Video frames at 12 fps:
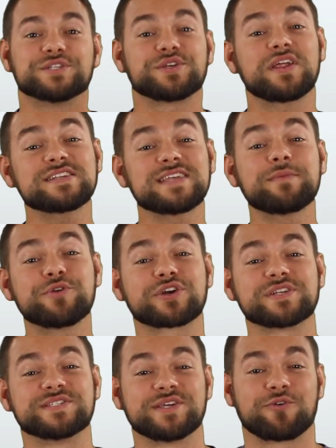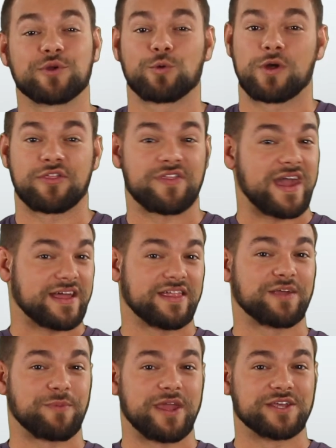So next time you're considering whether that
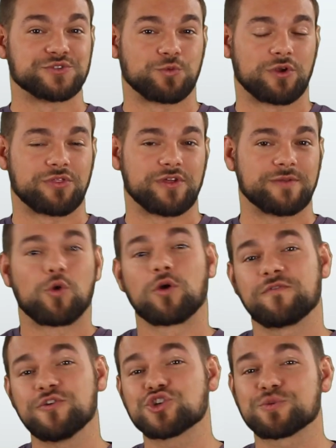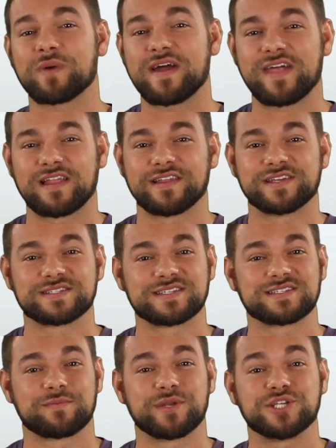clickbait is worth it, or if you should buy that list that
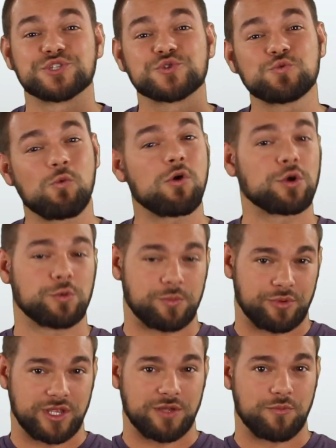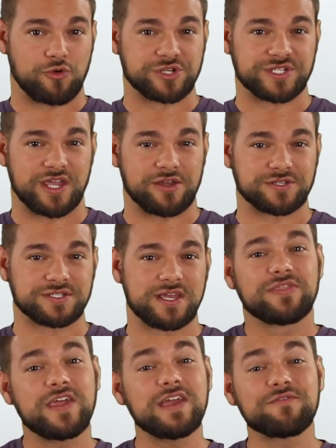somebody swore would bring you more sales,
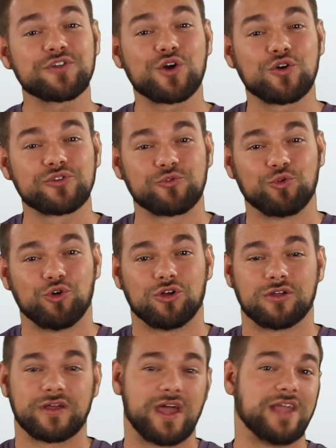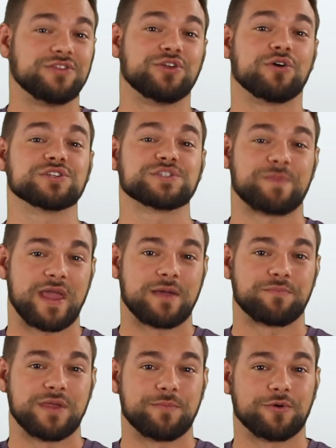think of the golden rule and don't
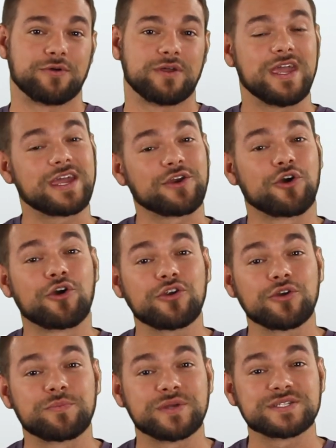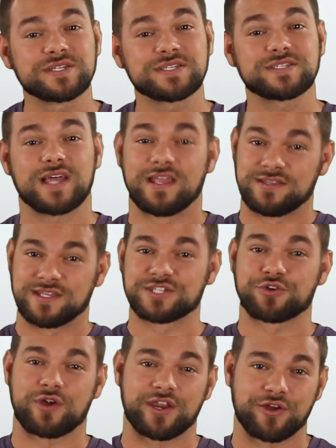spam people. It can hurt your business and
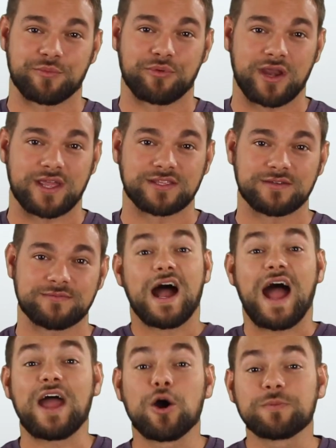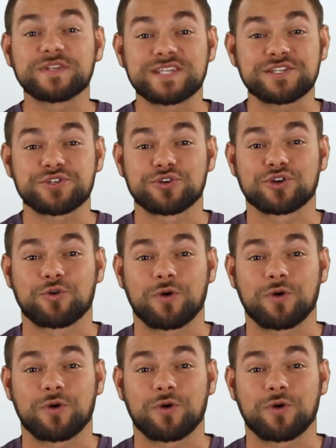discredit your brand. I hope this answered your